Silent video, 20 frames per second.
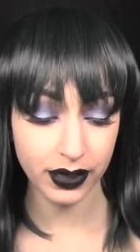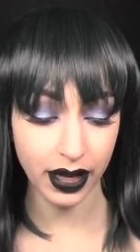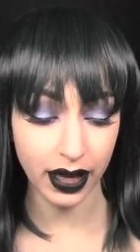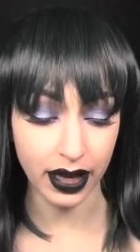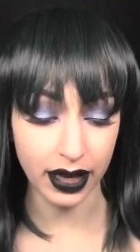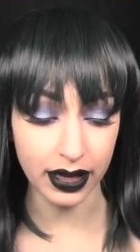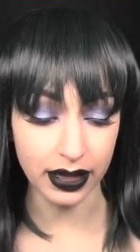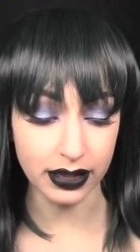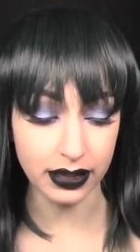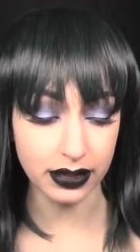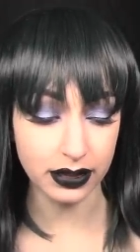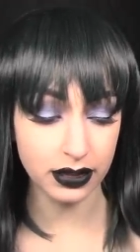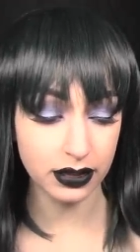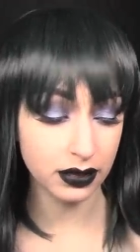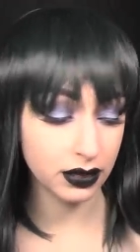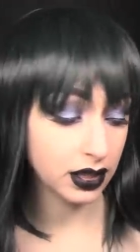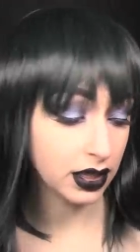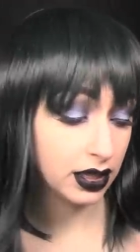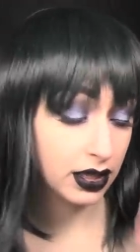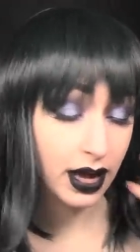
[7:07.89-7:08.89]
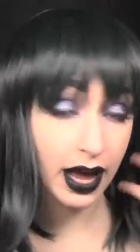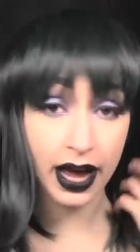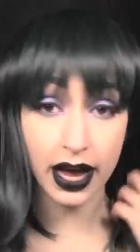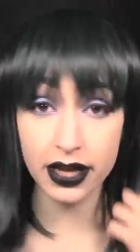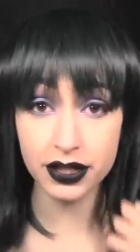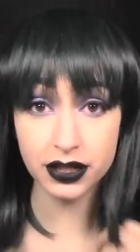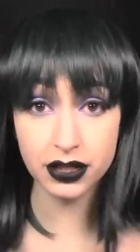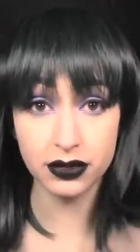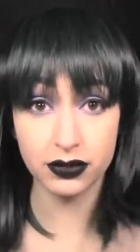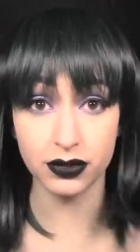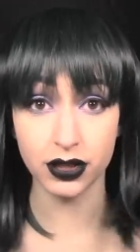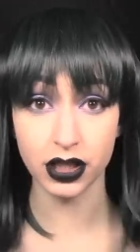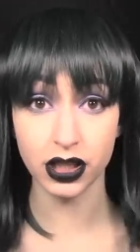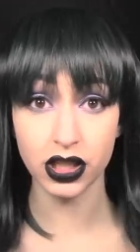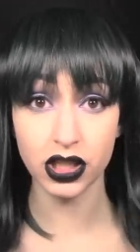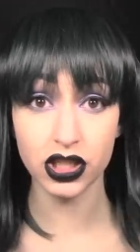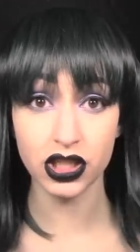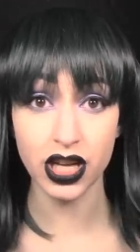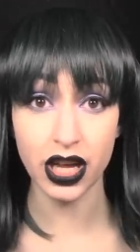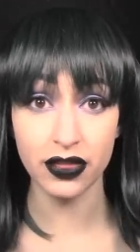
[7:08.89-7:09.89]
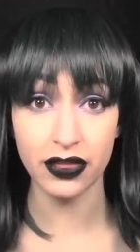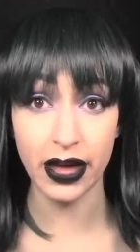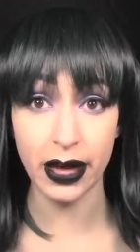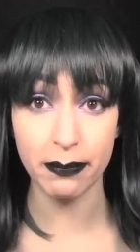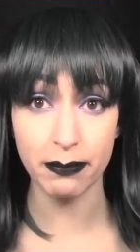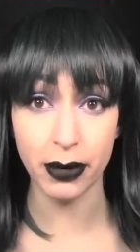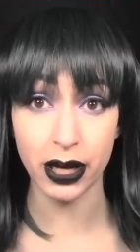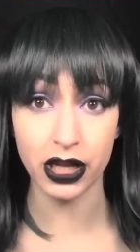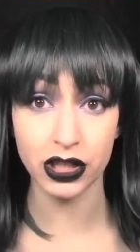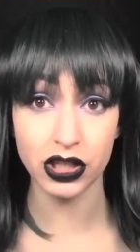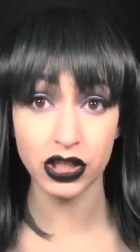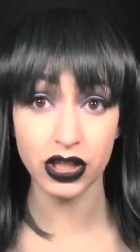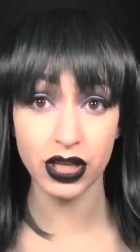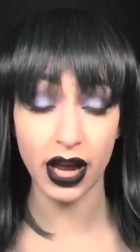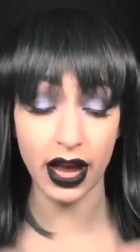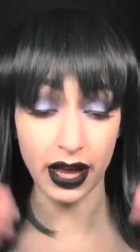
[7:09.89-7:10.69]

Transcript: and it hasn't really shed that much,